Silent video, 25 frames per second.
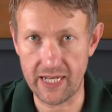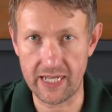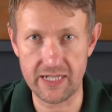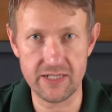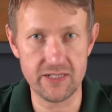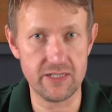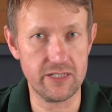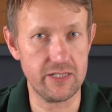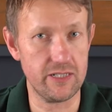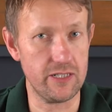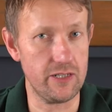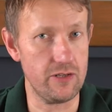and
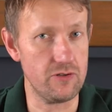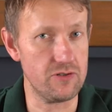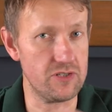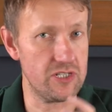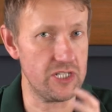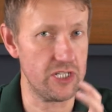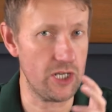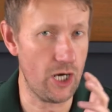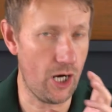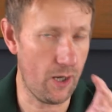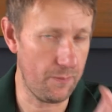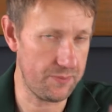to use
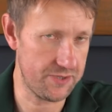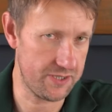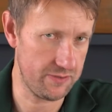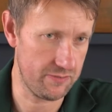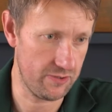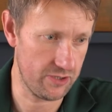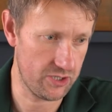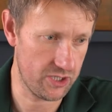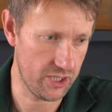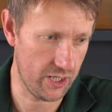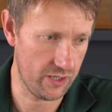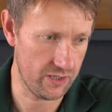the
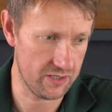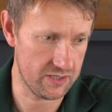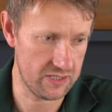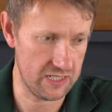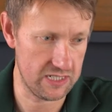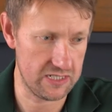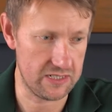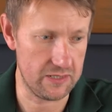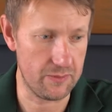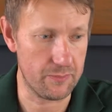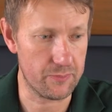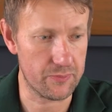Optima choke
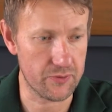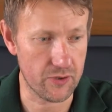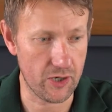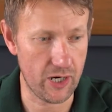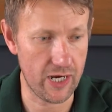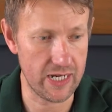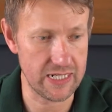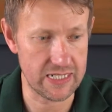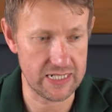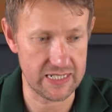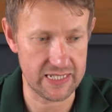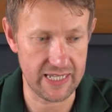system.
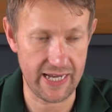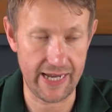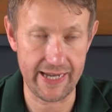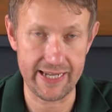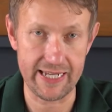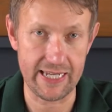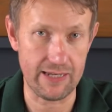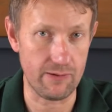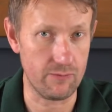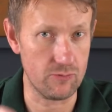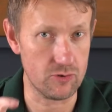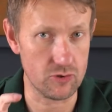Prior to that,
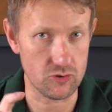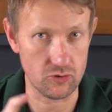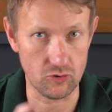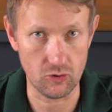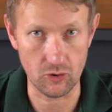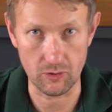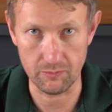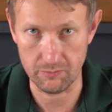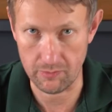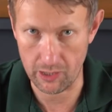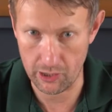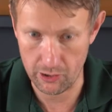it was
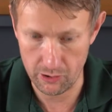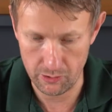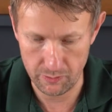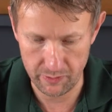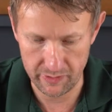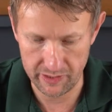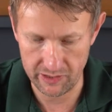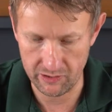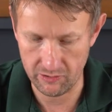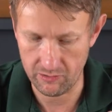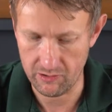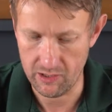all
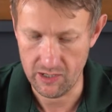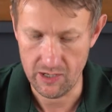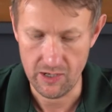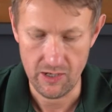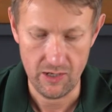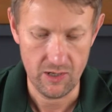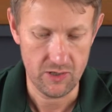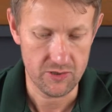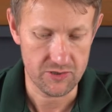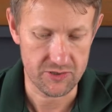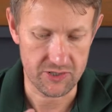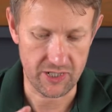mobile.
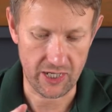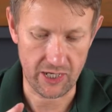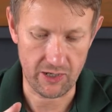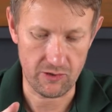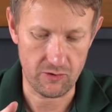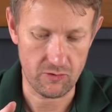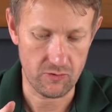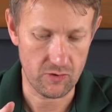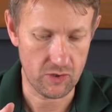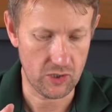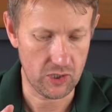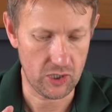
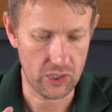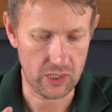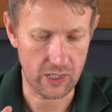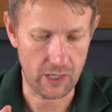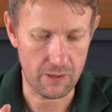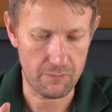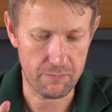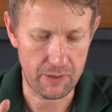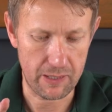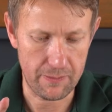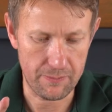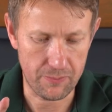So, you
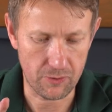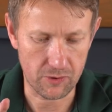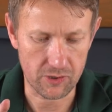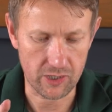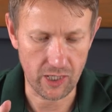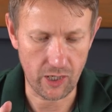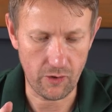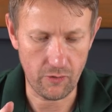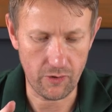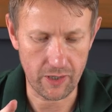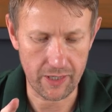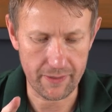know, people
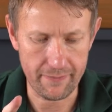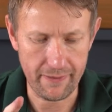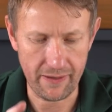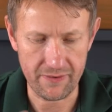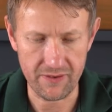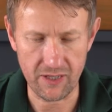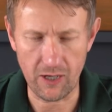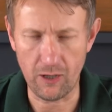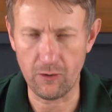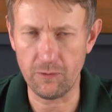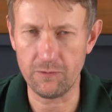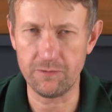go on about
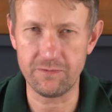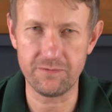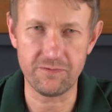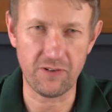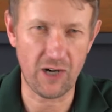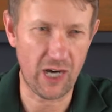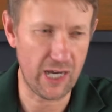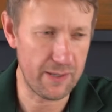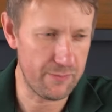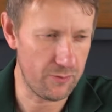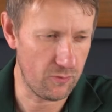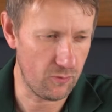the whole
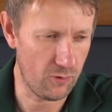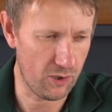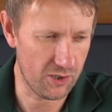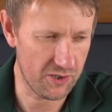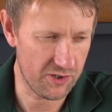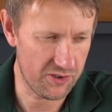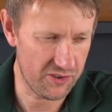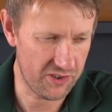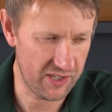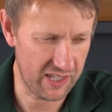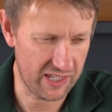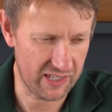fiber wad
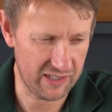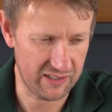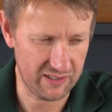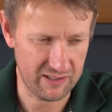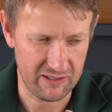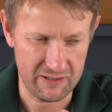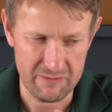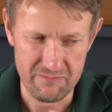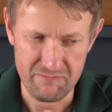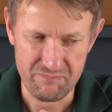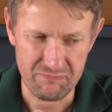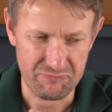thing.
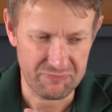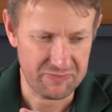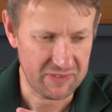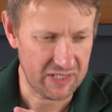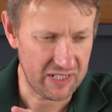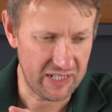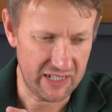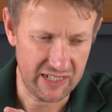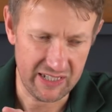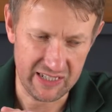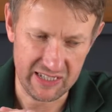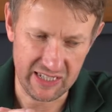
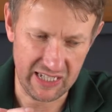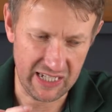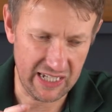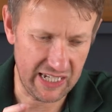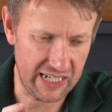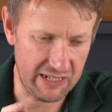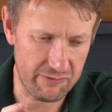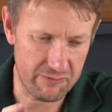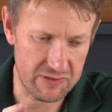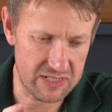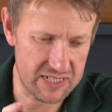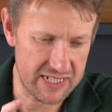
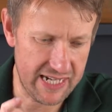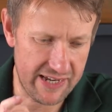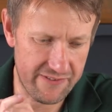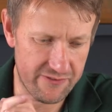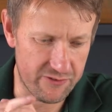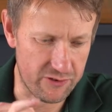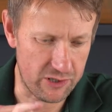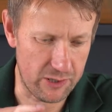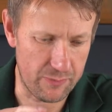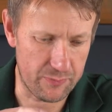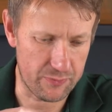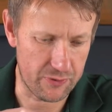It was
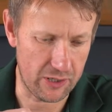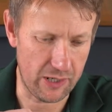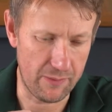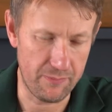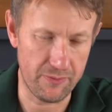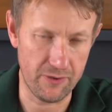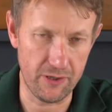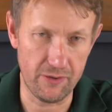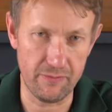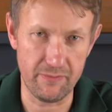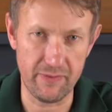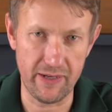never a
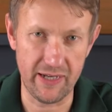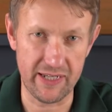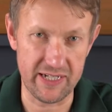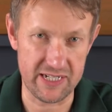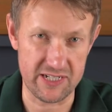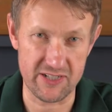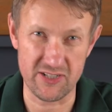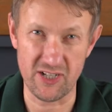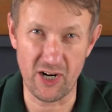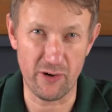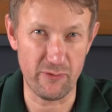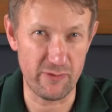problem, and
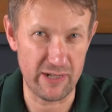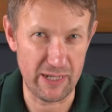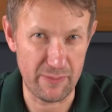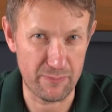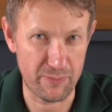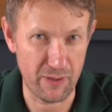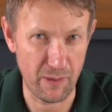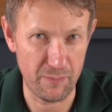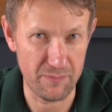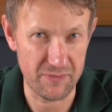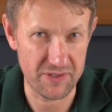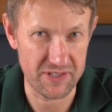it's not really a
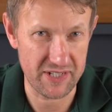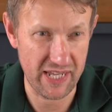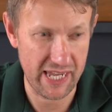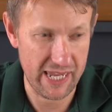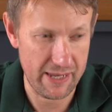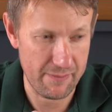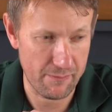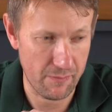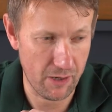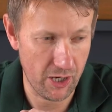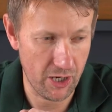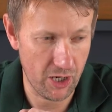problem today
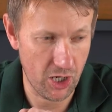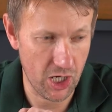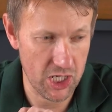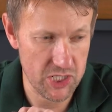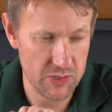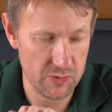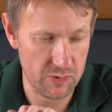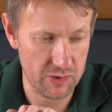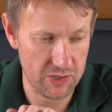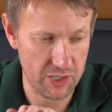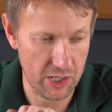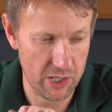in my
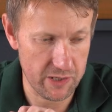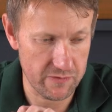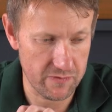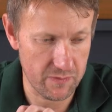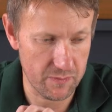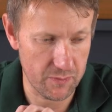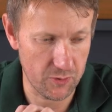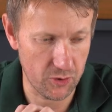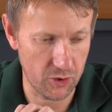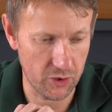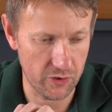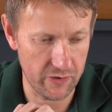eyes with
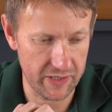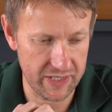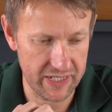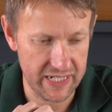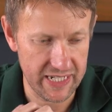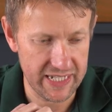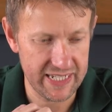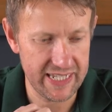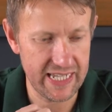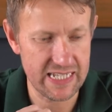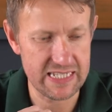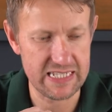overboring.
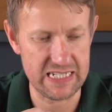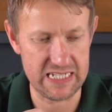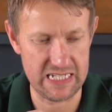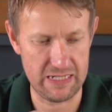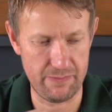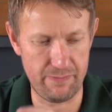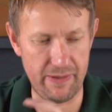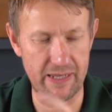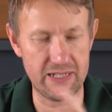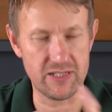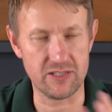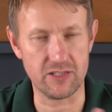Yes, it
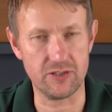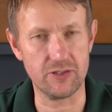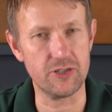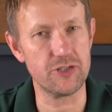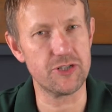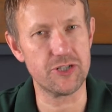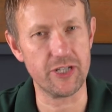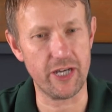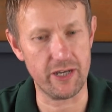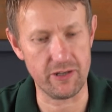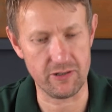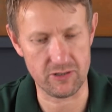depends on the
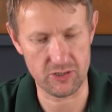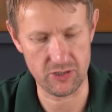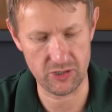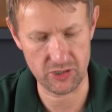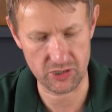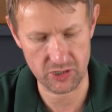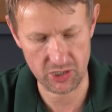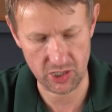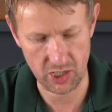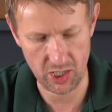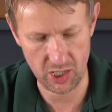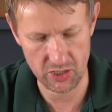chokes and the
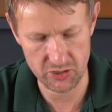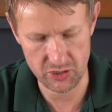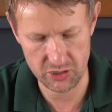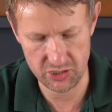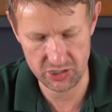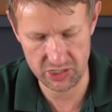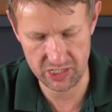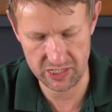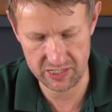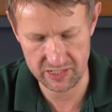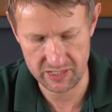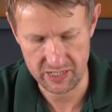
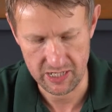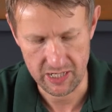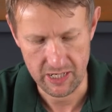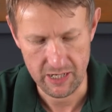cartridges,